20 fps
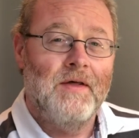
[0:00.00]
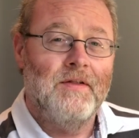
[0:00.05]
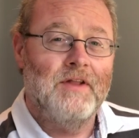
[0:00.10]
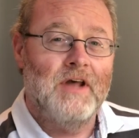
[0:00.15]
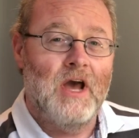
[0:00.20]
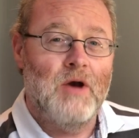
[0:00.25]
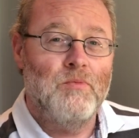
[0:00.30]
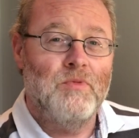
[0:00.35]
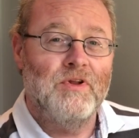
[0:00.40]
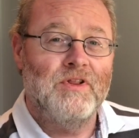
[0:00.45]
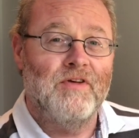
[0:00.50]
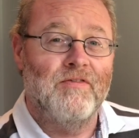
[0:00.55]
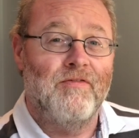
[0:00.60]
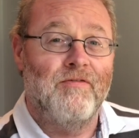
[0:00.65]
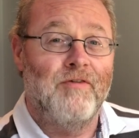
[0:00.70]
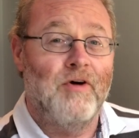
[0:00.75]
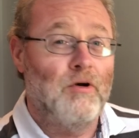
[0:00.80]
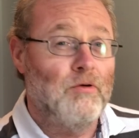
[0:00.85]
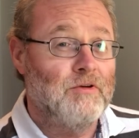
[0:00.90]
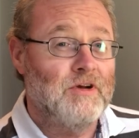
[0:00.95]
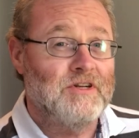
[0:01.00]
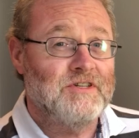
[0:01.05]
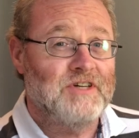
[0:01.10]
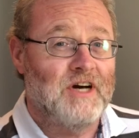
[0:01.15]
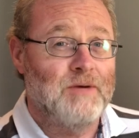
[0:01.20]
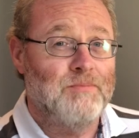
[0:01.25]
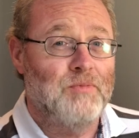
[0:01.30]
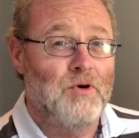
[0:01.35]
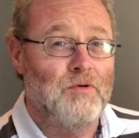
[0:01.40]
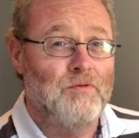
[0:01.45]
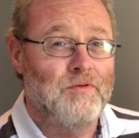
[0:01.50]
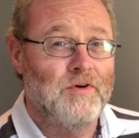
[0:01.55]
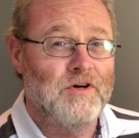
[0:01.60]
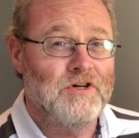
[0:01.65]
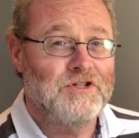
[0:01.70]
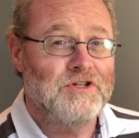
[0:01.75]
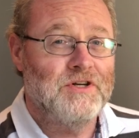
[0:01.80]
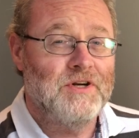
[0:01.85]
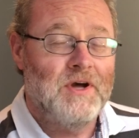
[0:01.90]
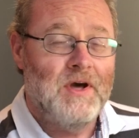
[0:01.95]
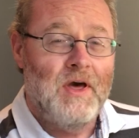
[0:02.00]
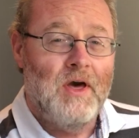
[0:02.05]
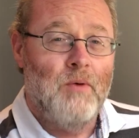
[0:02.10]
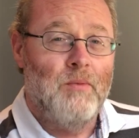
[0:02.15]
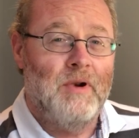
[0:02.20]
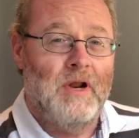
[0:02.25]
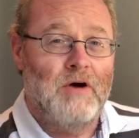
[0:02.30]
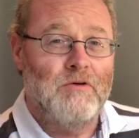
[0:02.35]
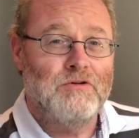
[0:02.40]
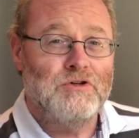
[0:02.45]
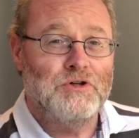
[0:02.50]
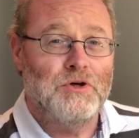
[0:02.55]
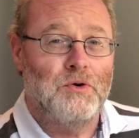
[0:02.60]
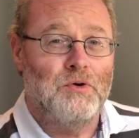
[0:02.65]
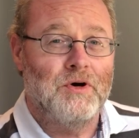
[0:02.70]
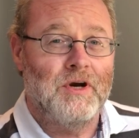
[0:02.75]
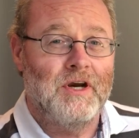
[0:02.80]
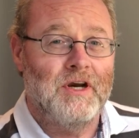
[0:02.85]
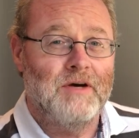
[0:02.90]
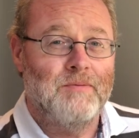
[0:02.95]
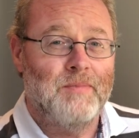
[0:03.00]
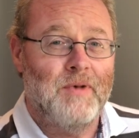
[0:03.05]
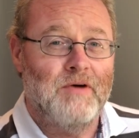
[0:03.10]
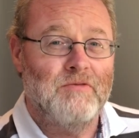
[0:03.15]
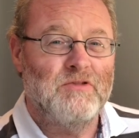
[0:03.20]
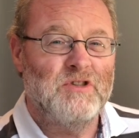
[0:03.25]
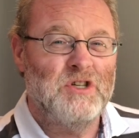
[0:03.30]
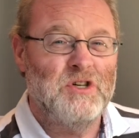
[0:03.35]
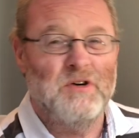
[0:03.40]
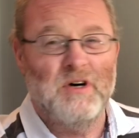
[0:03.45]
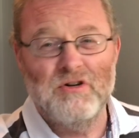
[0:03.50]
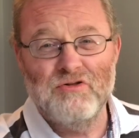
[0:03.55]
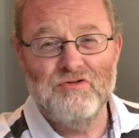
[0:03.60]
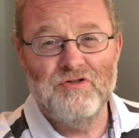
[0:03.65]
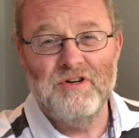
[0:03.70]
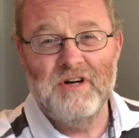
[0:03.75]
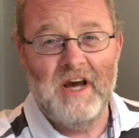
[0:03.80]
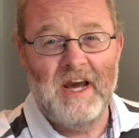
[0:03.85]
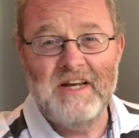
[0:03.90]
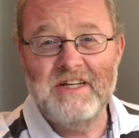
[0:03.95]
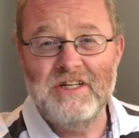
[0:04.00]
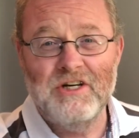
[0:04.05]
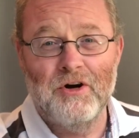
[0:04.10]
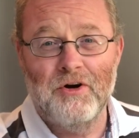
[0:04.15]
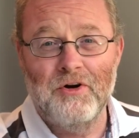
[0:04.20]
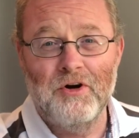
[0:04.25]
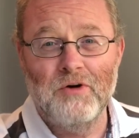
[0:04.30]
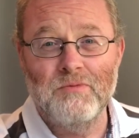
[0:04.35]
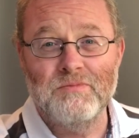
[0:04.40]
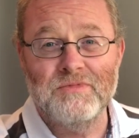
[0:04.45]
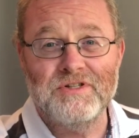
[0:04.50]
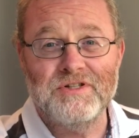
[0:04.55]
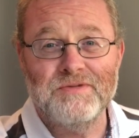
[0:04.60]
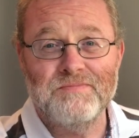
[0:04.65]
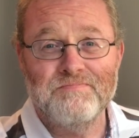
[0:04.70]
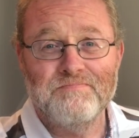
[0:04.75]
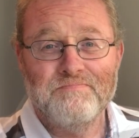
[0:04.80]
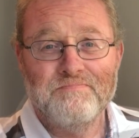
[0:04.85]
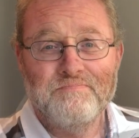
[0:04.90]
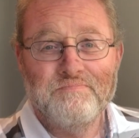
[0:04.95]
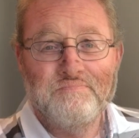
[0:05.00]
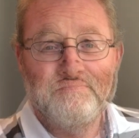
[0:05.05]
then with the folded dipole version, we're now talking about 280 odd ohms.